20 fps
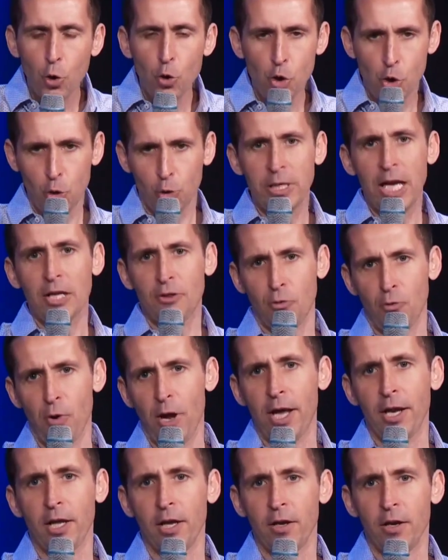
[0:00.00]
you should get
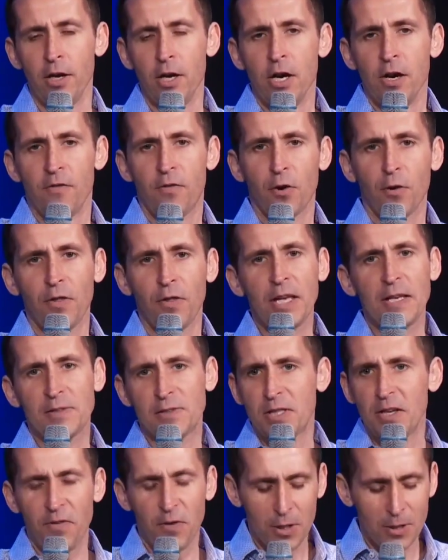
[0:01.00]
ready for these
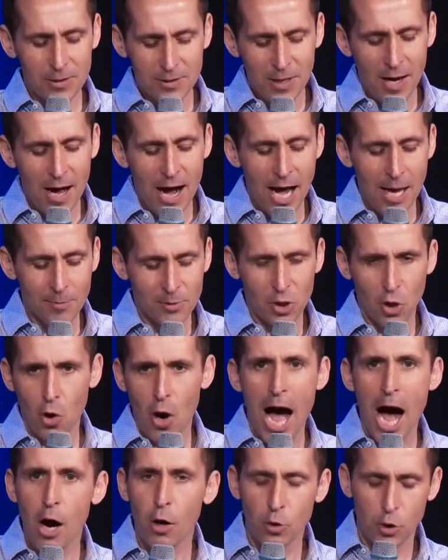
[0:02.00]
difficult times, or
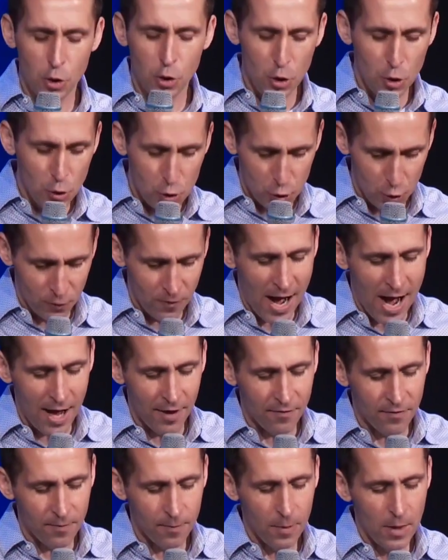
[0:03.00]
how should you
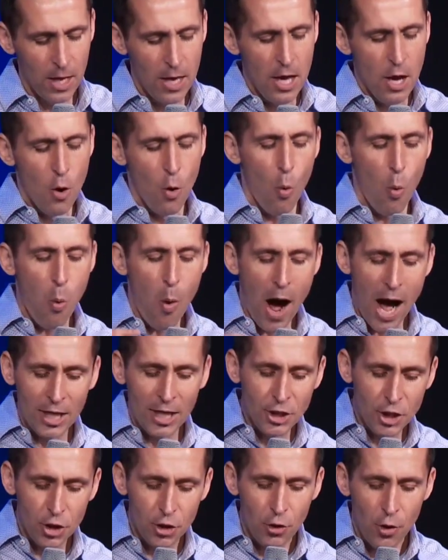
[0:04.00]
survive?
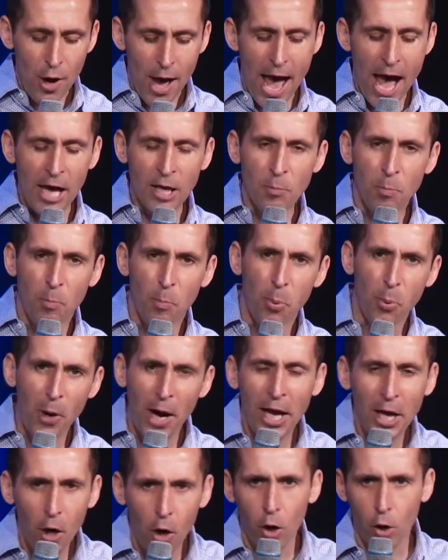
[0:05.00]
Watch and
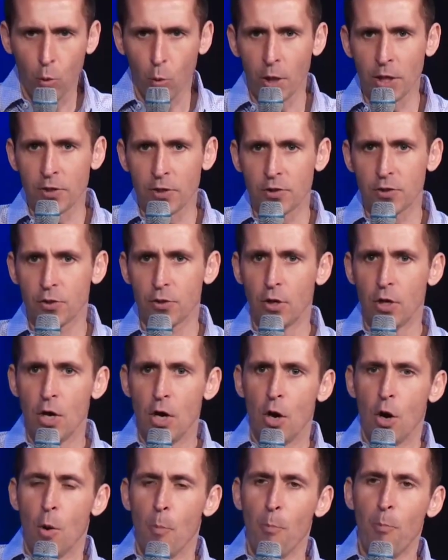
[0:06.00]
pray always.
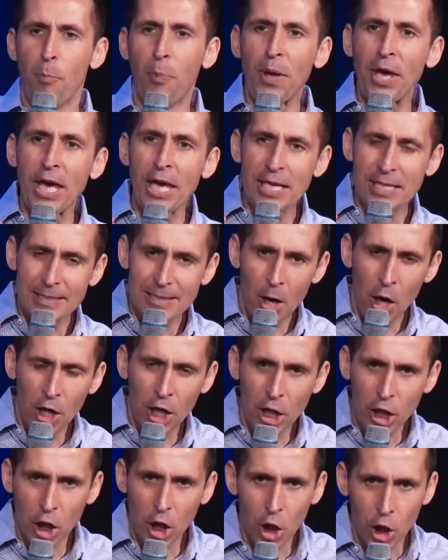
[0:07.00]
Be
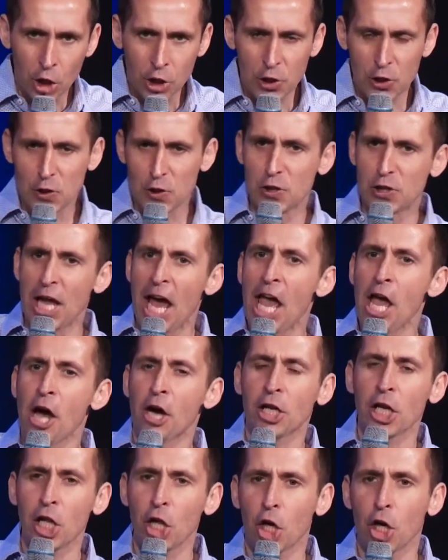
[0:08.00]
on alert. Stay
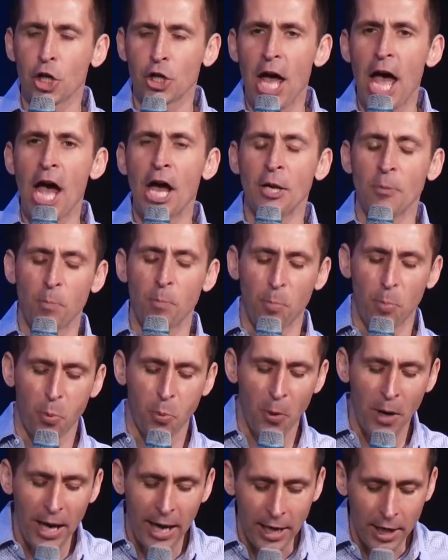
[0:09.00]
on alert and
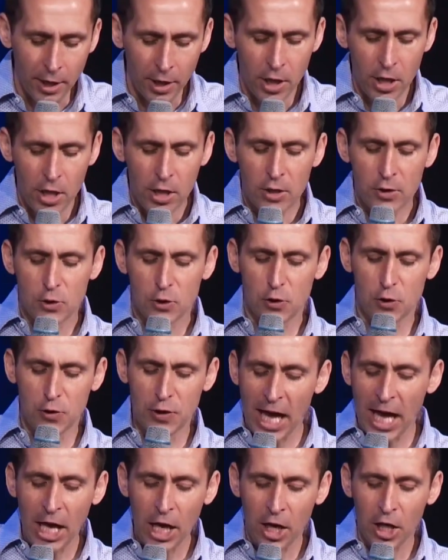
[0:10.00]
pray.
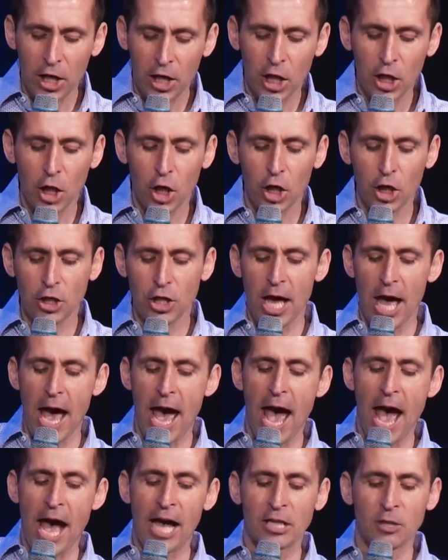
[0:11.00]
Stay on alert
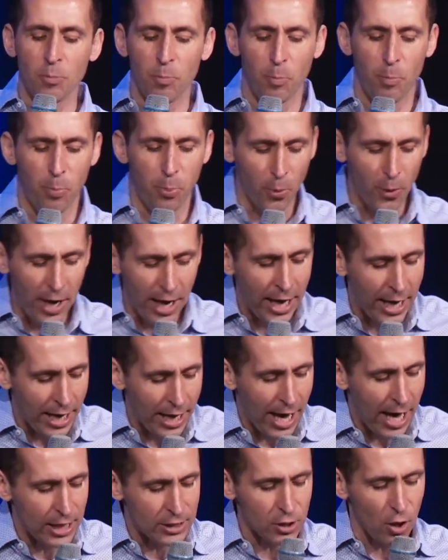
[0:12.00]
and
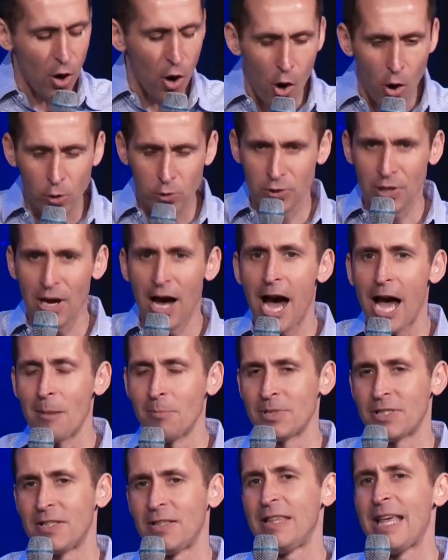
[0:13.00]
pray at all
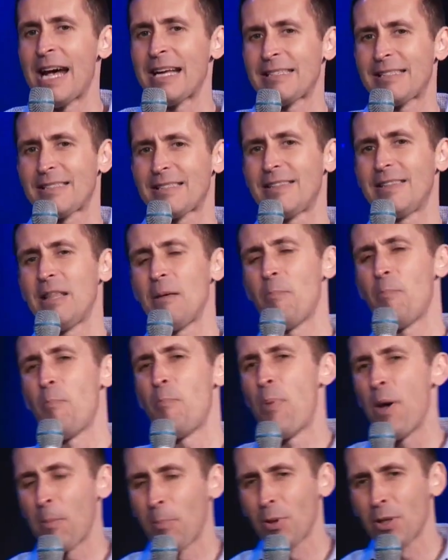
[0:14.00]
times. That's the
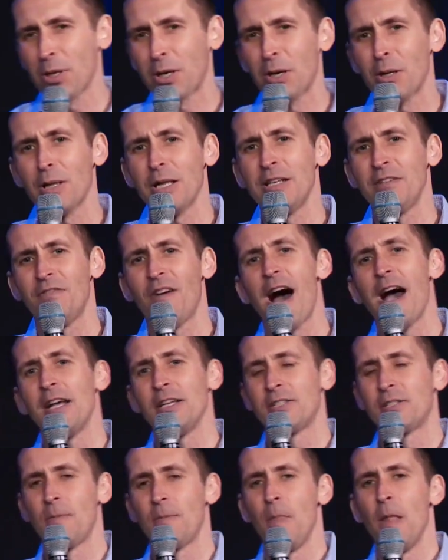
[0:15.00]
biblical
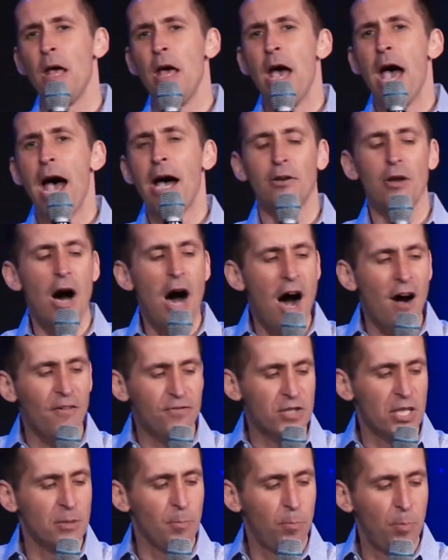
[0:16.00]
advice. And
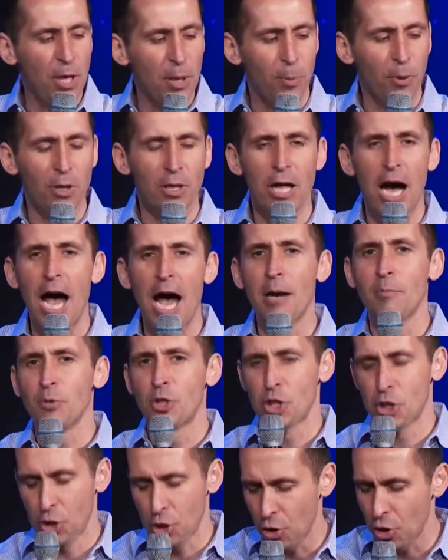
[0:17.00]
often people, I'm
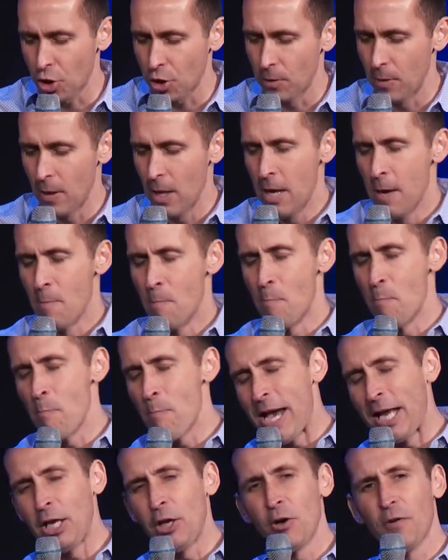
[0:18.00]
sure
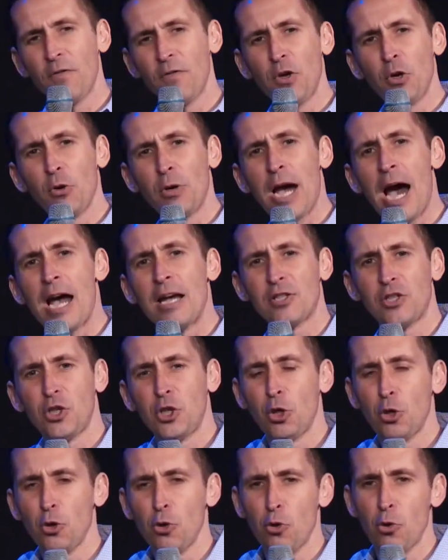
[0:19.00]
many of you
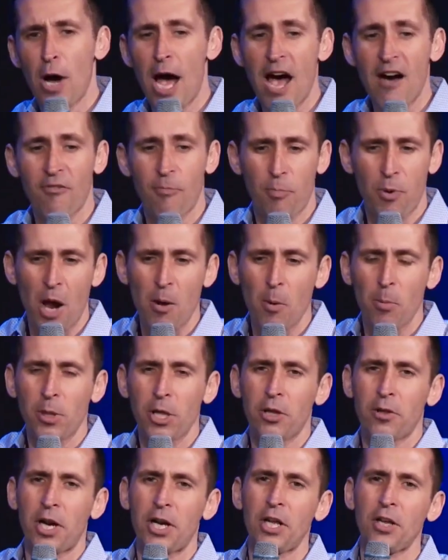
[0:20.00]
guys, you have
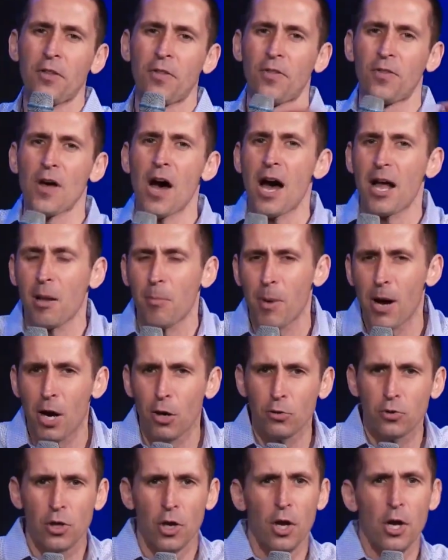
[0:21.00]
probably already thought
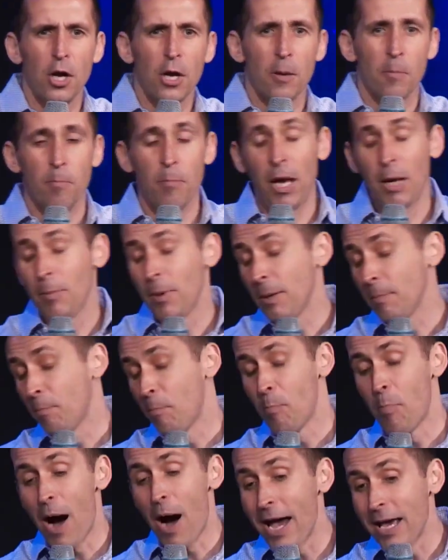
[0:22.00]
about maybe
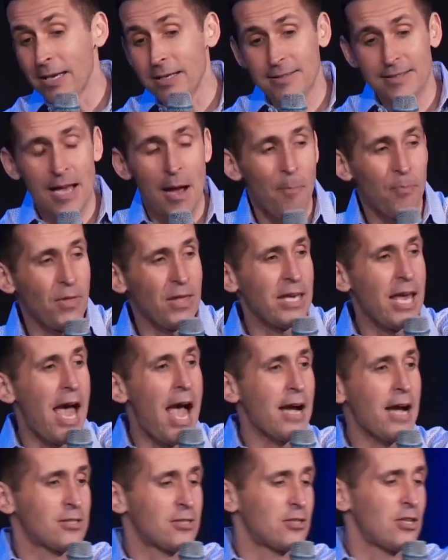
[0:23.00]
buying something
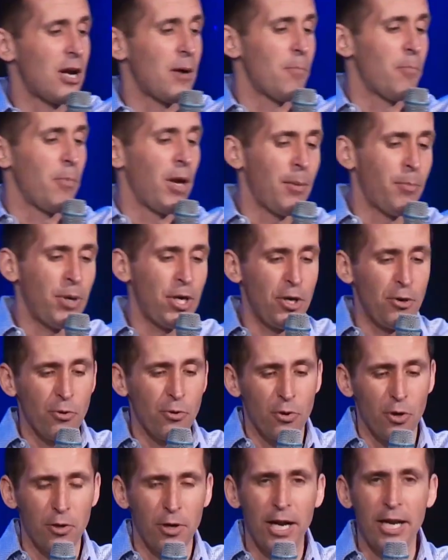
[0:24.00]
extra. Maybe you
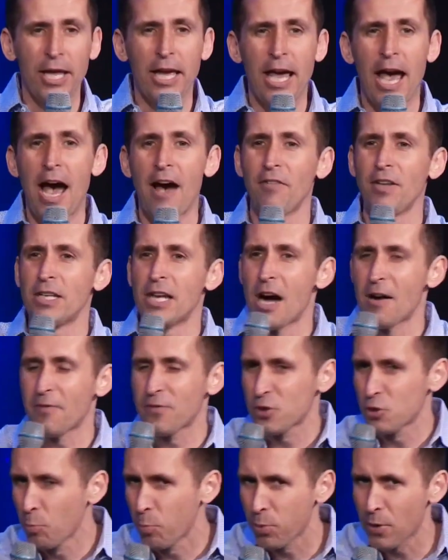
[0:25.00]
already have
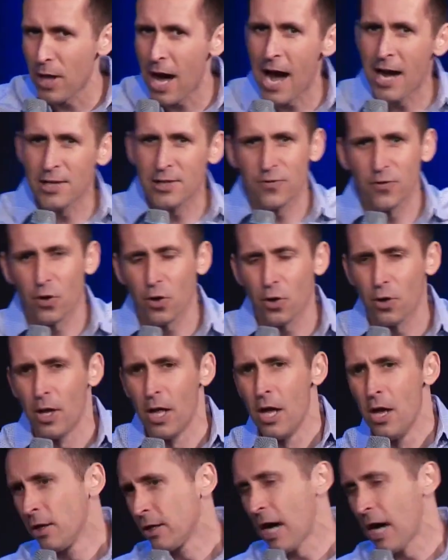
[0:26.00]
enough supplies for a
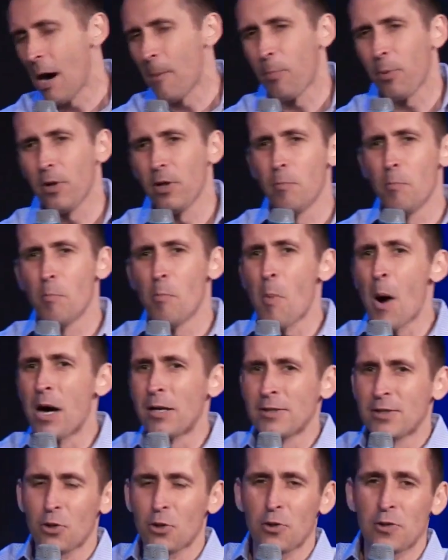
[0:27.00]
couple
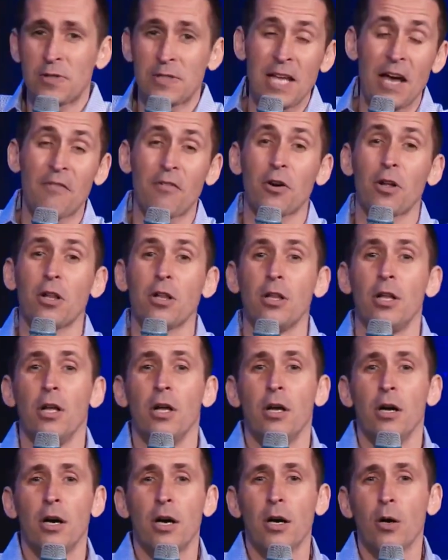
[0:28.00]
months or several
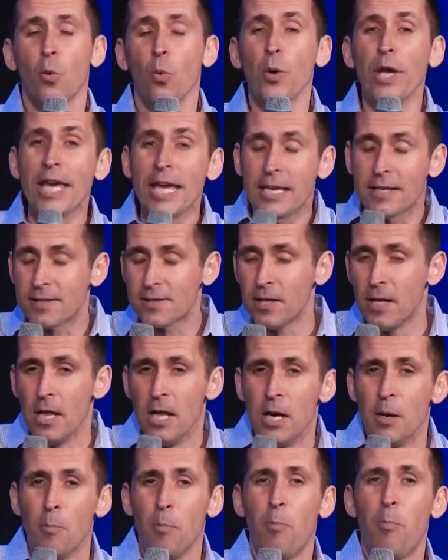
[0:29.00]
weeks.
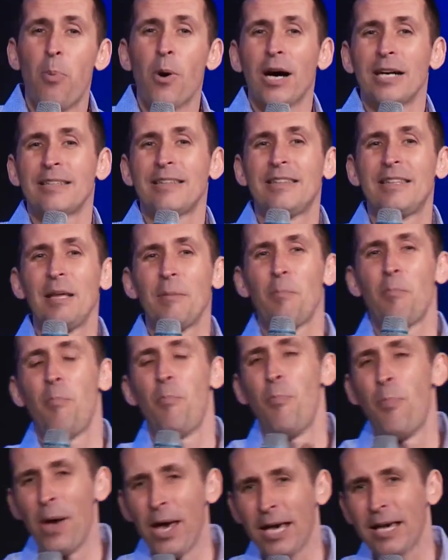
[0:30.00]
But the
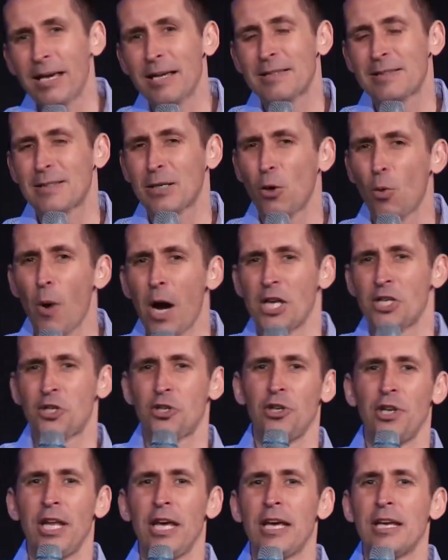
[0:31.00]
biggest
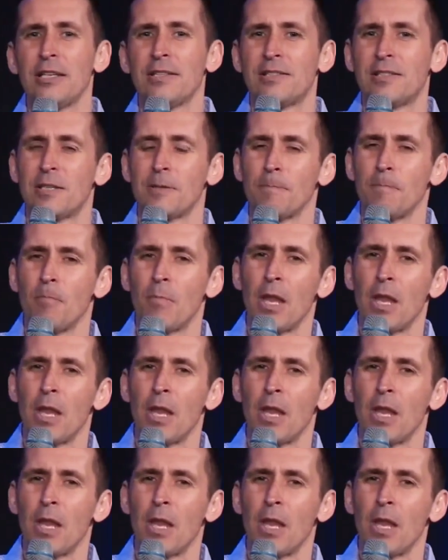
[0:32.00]
question is,